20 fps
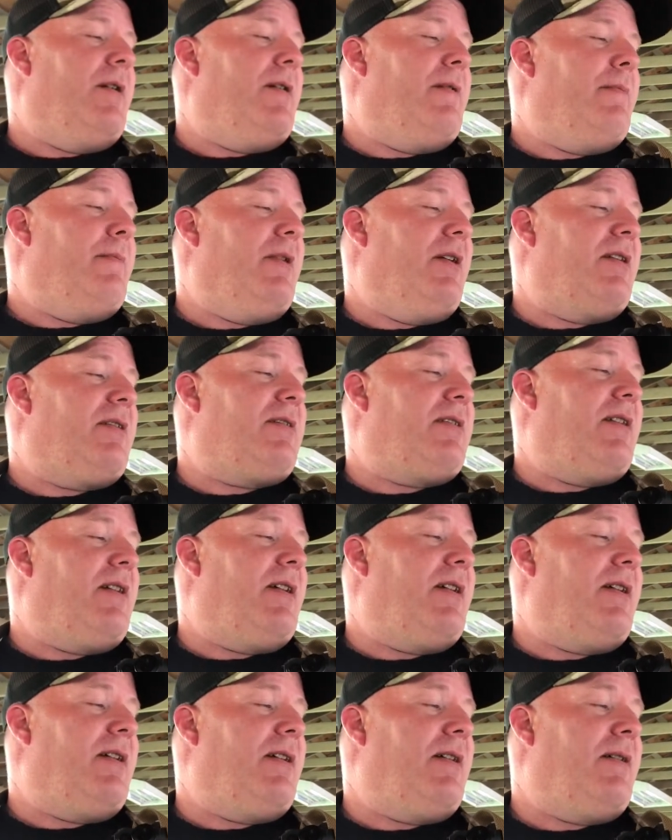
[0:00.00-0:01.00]
But,
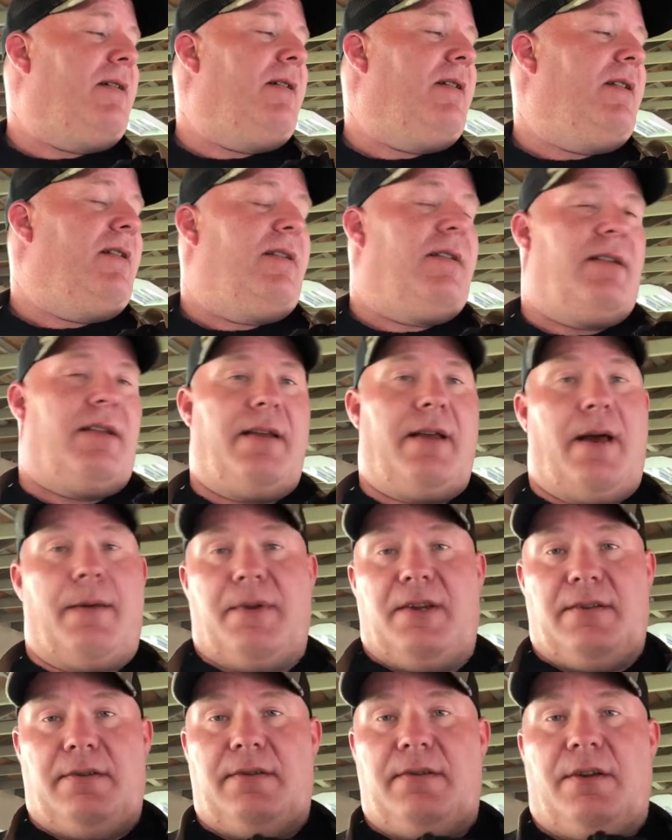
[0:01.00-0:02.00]
I
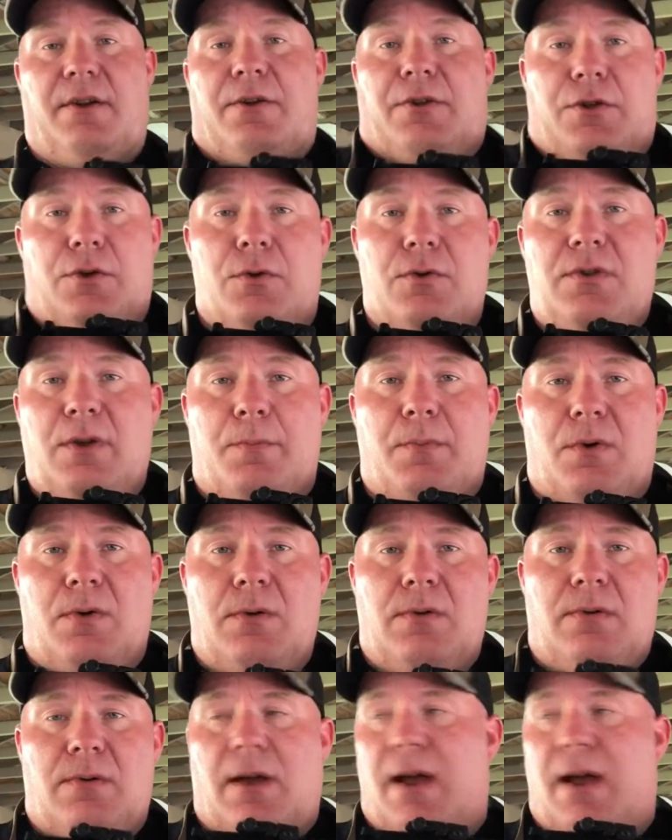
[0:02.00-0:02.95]
mean, they're usable.